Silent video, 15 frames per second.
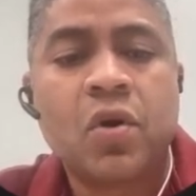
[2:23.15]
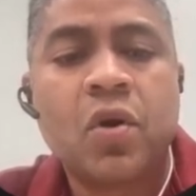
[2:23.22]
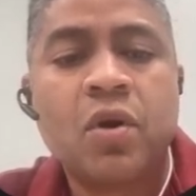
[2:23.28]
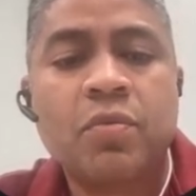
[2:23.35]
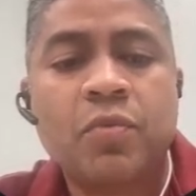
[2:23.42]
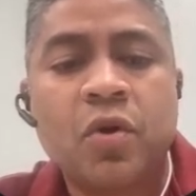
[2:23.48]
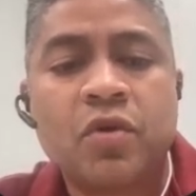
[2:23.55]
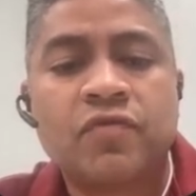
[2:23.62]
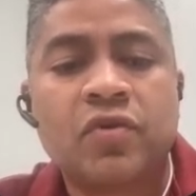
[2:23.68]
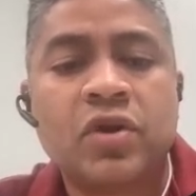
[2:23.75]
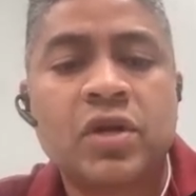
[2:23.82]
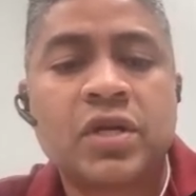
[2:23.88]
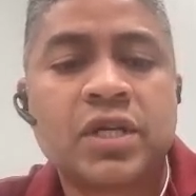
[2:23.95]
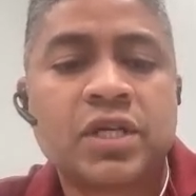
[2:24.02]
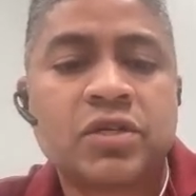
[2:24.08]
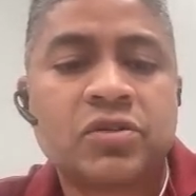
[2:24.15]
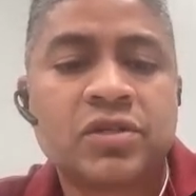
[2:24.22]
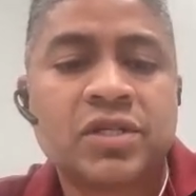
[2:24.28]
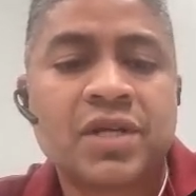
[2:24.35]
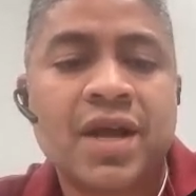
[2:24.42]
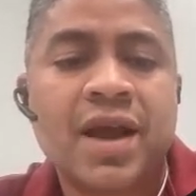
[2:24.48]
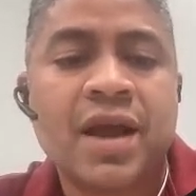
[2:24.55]
all portfolio
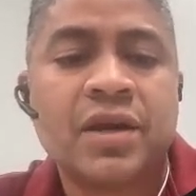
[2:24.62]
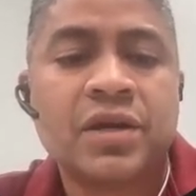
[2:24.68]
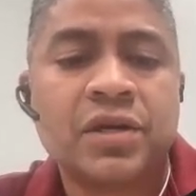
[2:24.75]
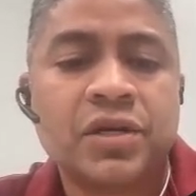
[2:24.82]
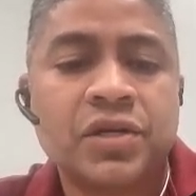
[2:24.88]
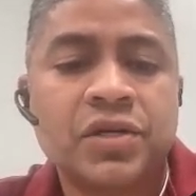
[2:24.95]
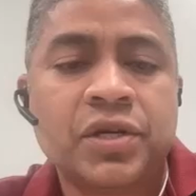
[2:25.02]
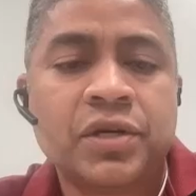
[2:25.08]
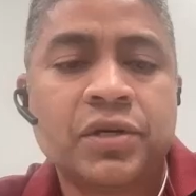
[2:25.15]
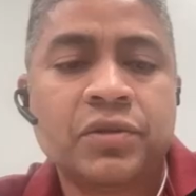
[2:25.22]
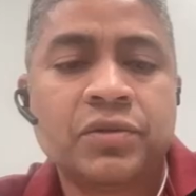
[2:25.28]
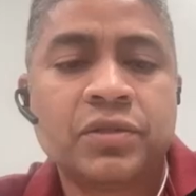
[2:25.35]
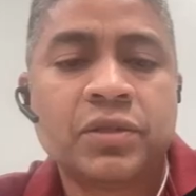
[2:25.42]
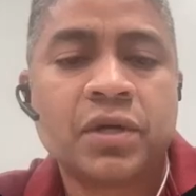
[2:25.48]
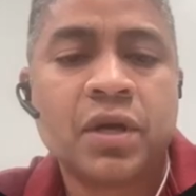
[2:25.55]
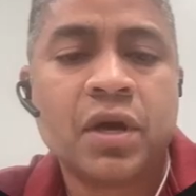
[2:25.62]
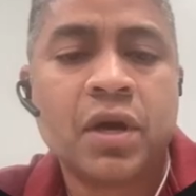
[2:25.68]
requests and initiatives.